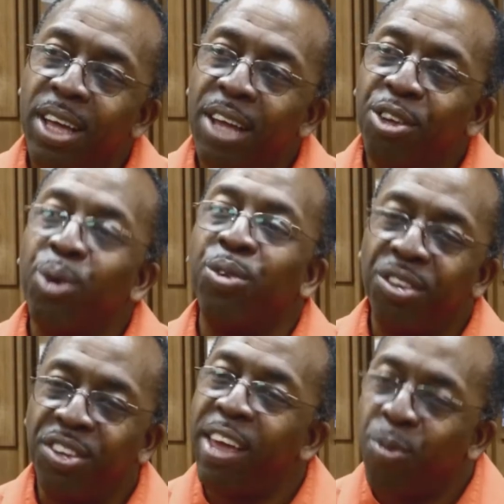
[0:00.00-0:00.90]
And so it was a
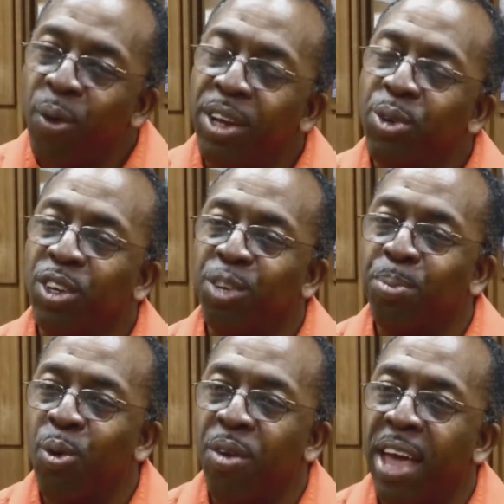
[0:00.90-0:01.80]
safe way to
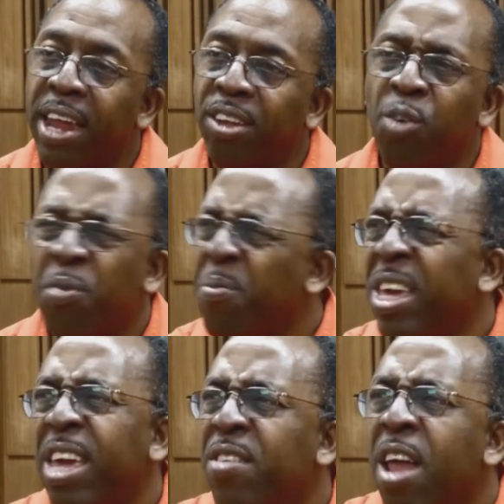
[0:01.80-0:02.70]
explore that. And so for me,
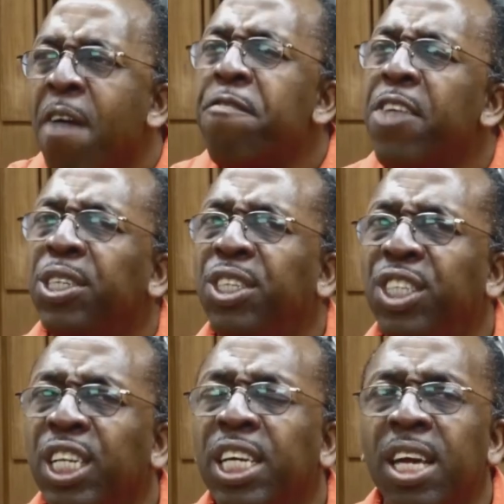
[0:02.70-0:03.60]
even fun,
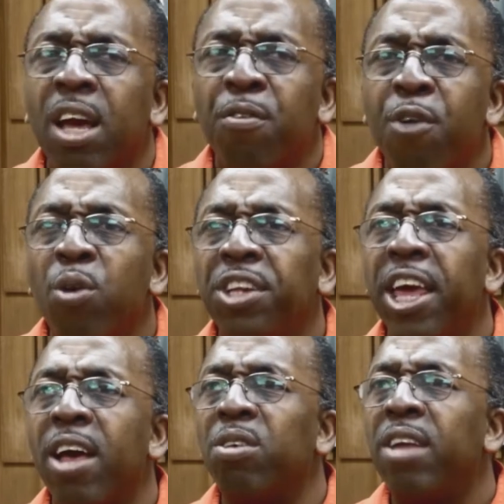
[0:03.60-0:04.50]
silly folk
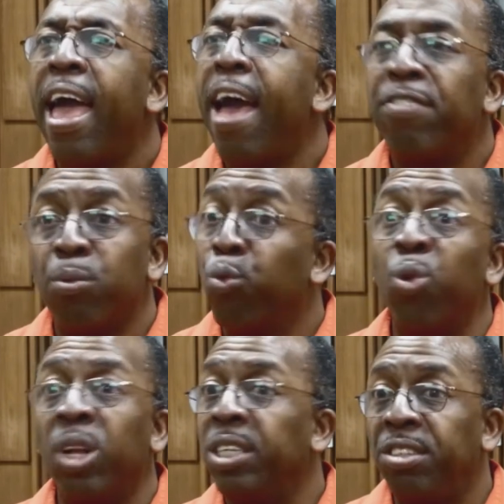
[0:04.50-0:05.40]
tales have some
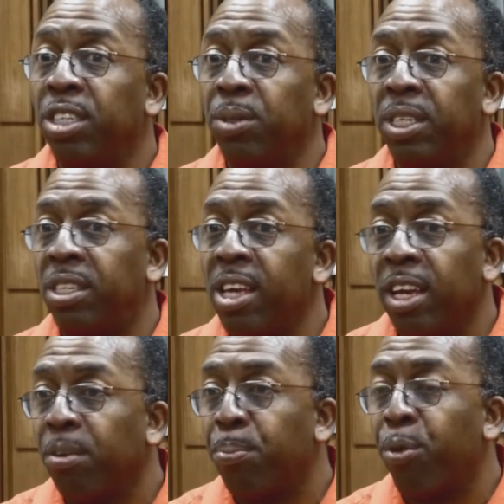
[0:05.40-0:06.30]
really serious
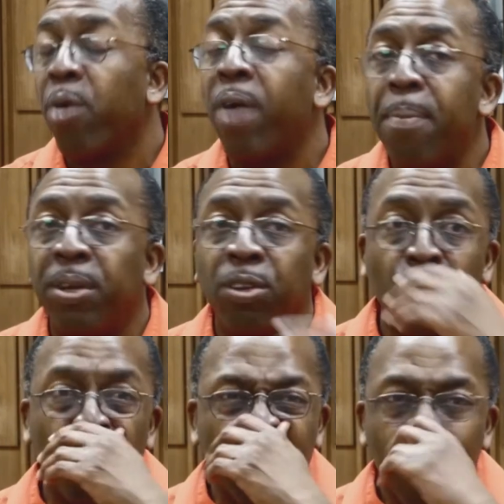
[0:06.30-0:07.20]
things. Brer Rabbit
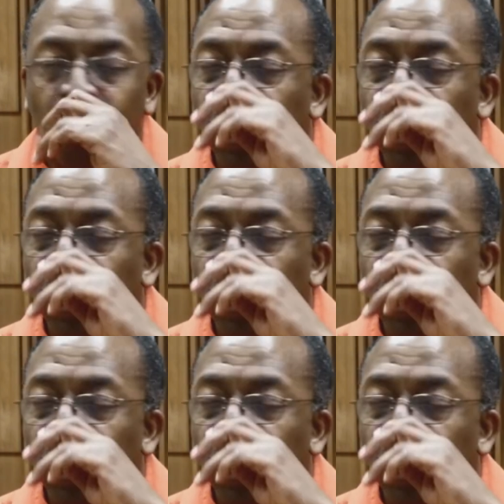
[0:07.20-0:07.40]
stories, which